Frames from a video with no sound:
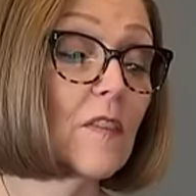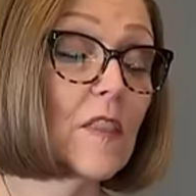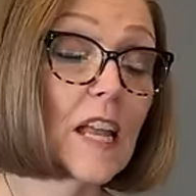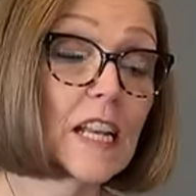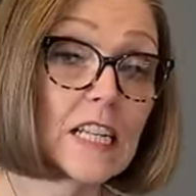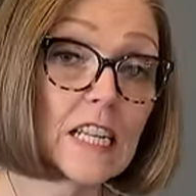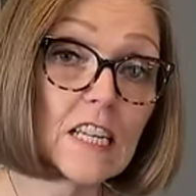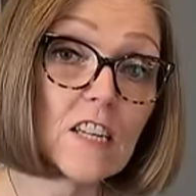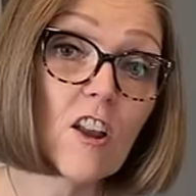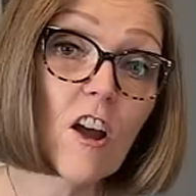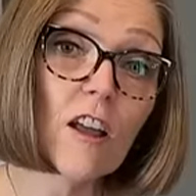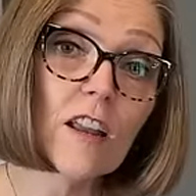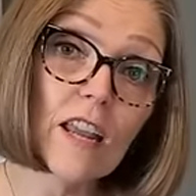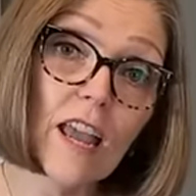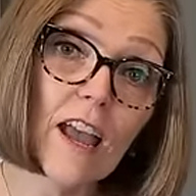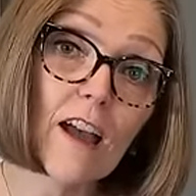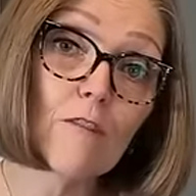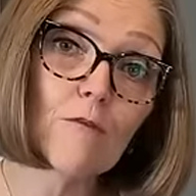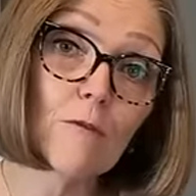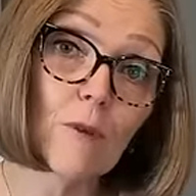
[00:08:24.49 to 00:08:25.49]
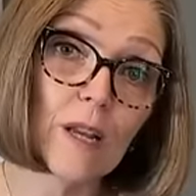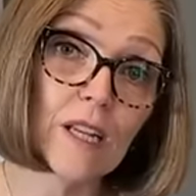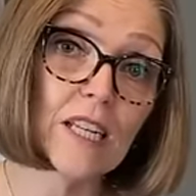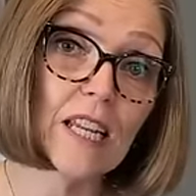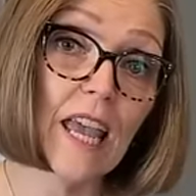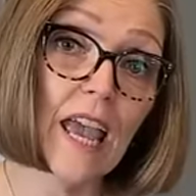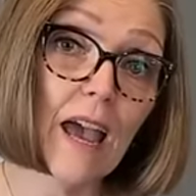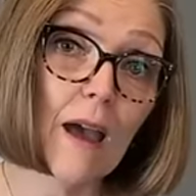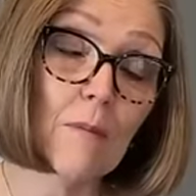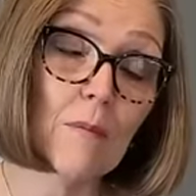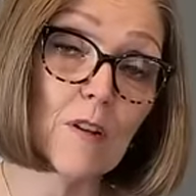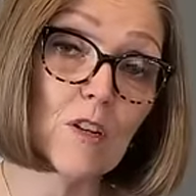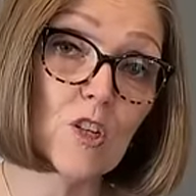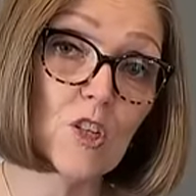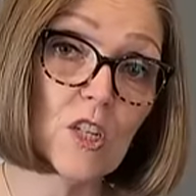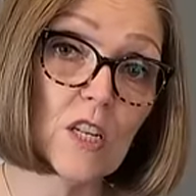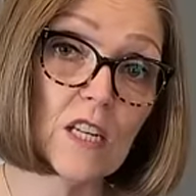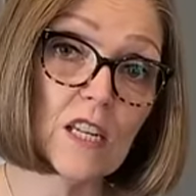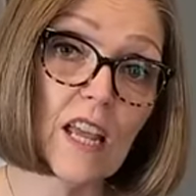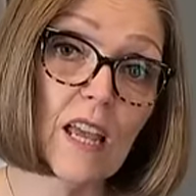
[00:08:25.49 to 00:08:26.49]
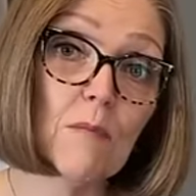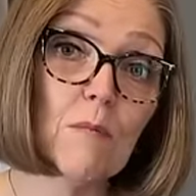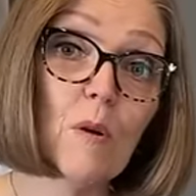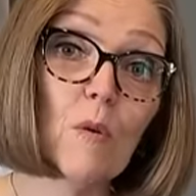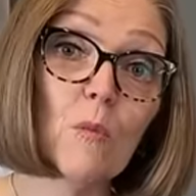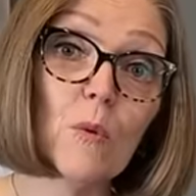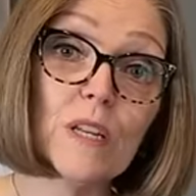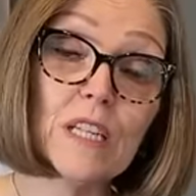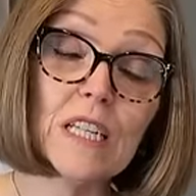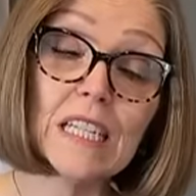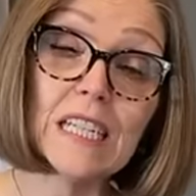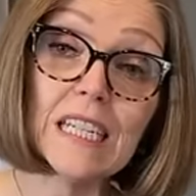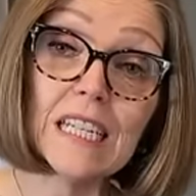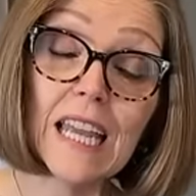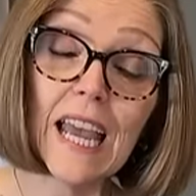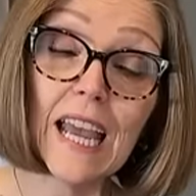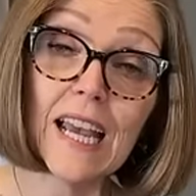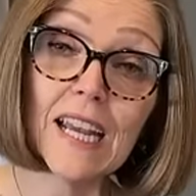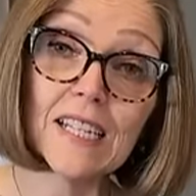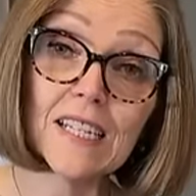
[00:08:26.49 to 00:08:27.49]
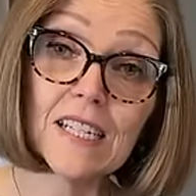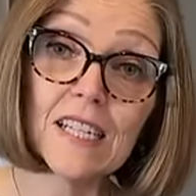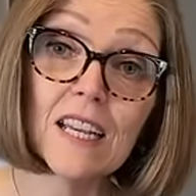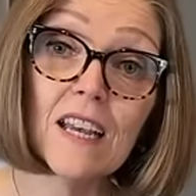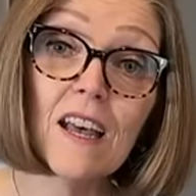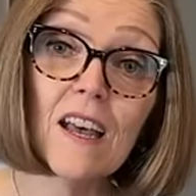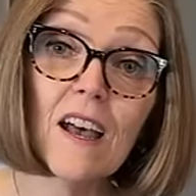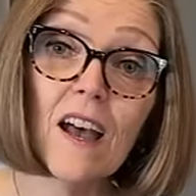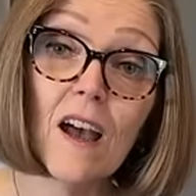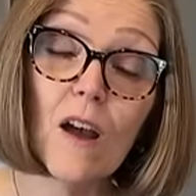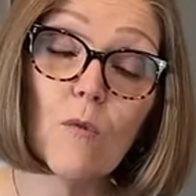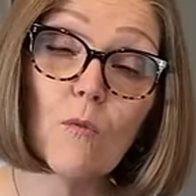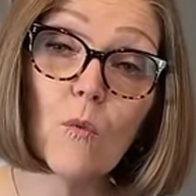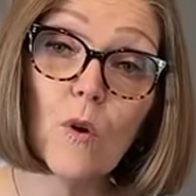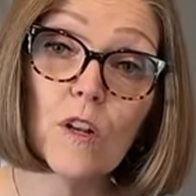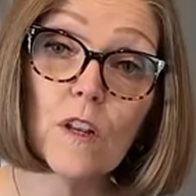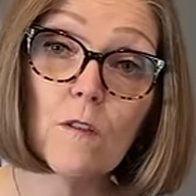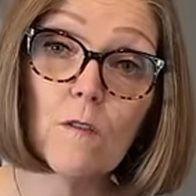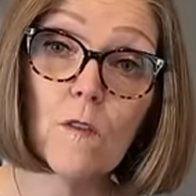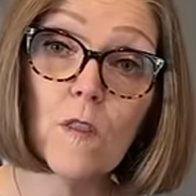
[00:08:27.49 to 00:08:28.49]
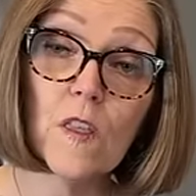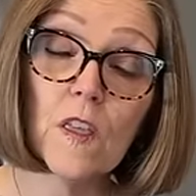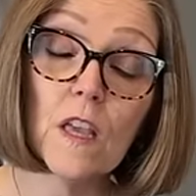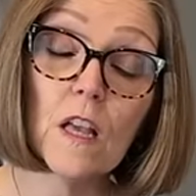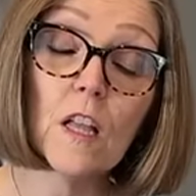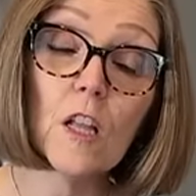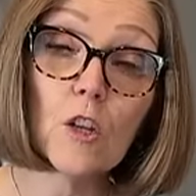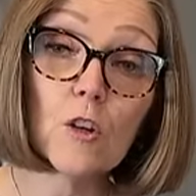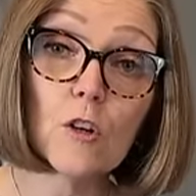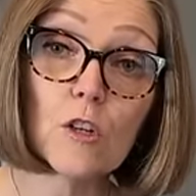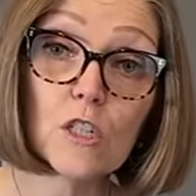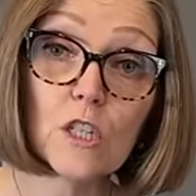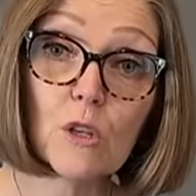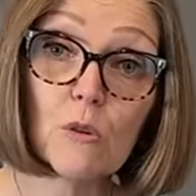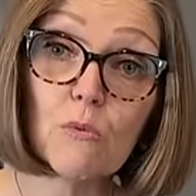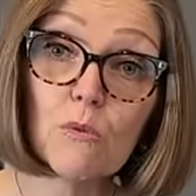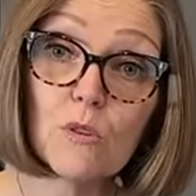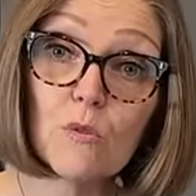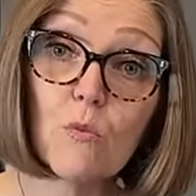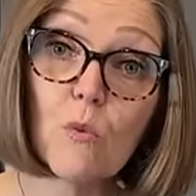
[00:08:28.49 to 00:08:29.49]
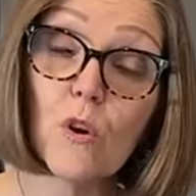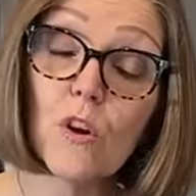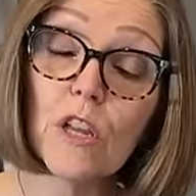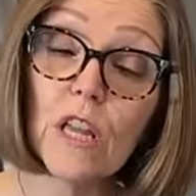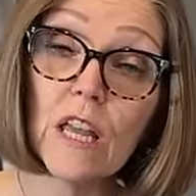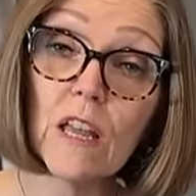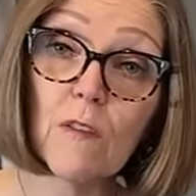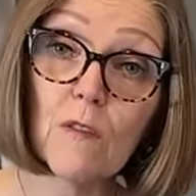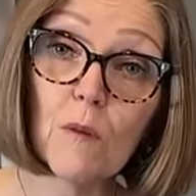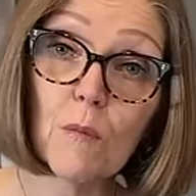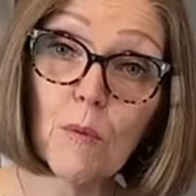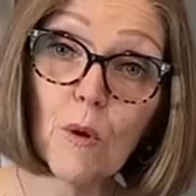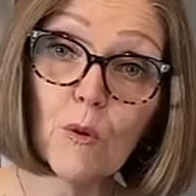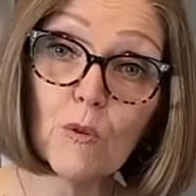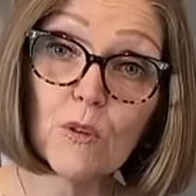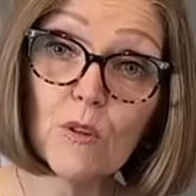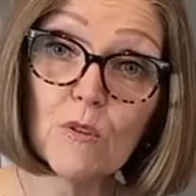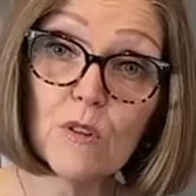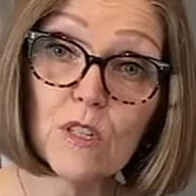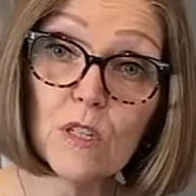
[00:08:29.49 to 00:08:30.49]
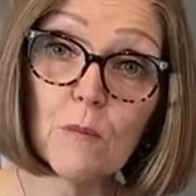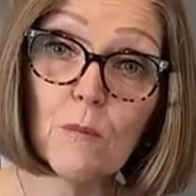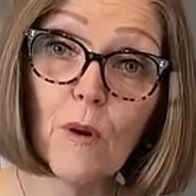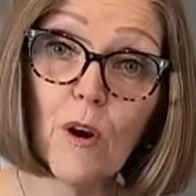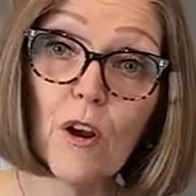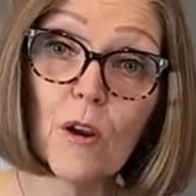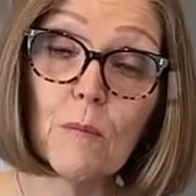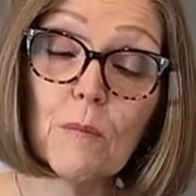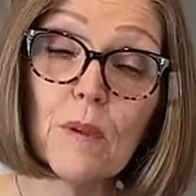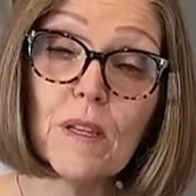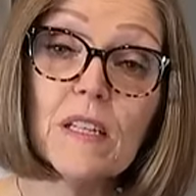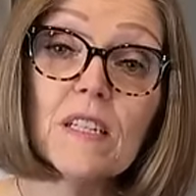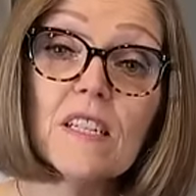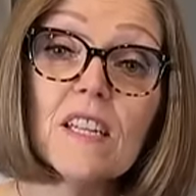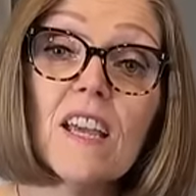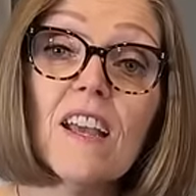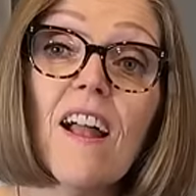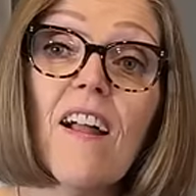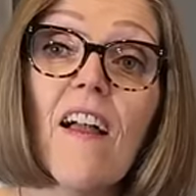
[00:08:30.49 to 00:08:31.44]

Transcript: They did not have red cabbage today, but we did ask one of the clerks who was working in the produce department,